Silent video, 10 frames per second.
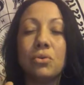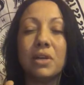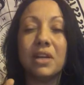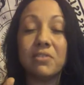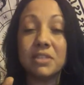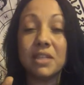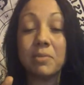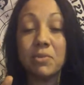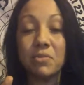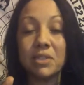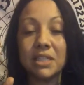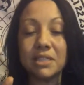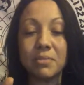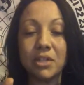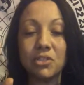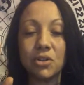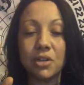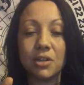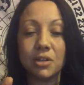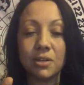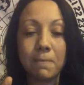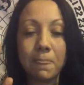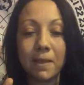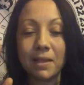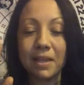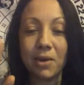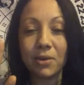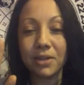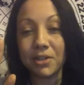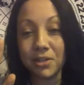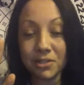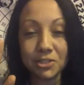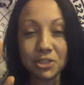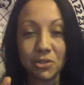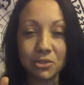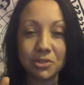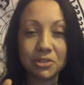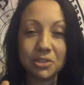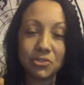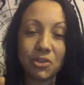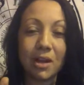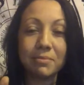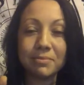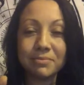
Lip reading: And every time you release, make sure you're allowing your shoulders to drop.